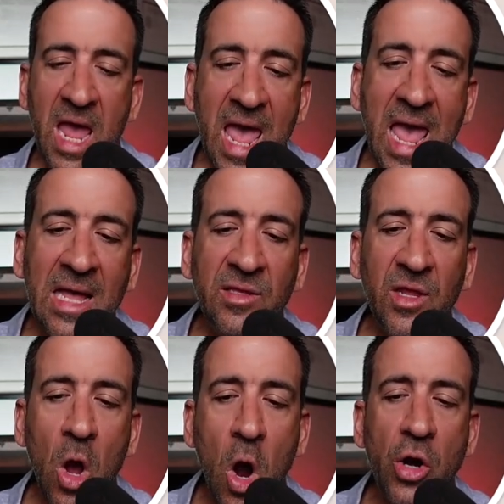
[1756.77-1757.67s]
And
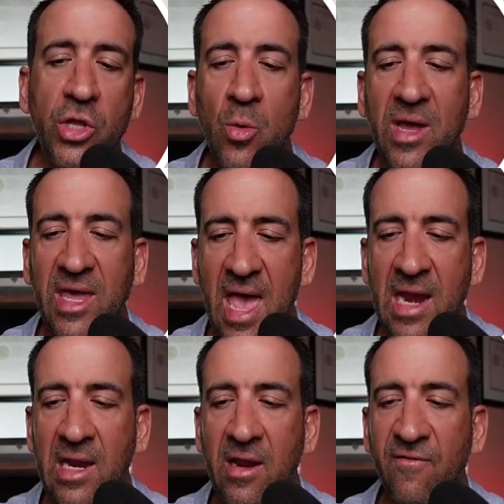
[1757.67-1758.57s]
are you a
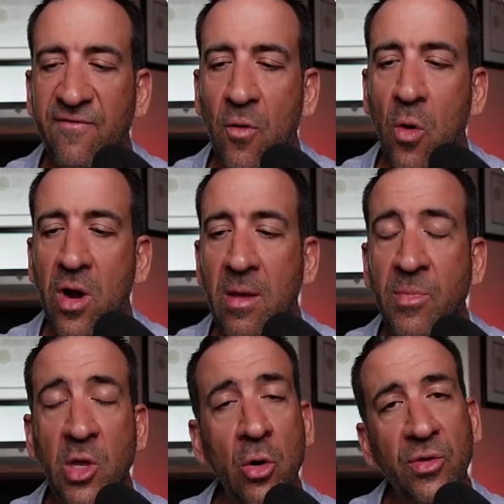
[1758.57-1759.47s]
candidate for
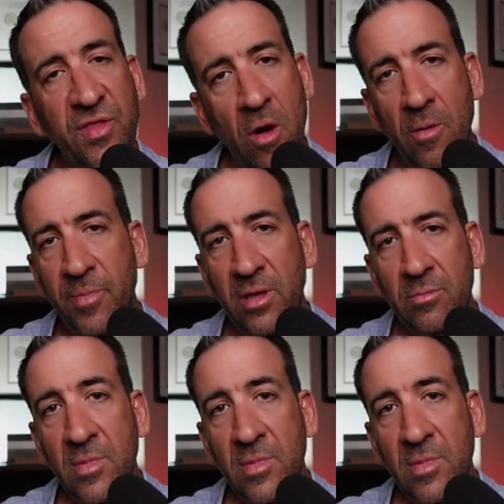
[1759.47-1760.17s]
immunotherapy?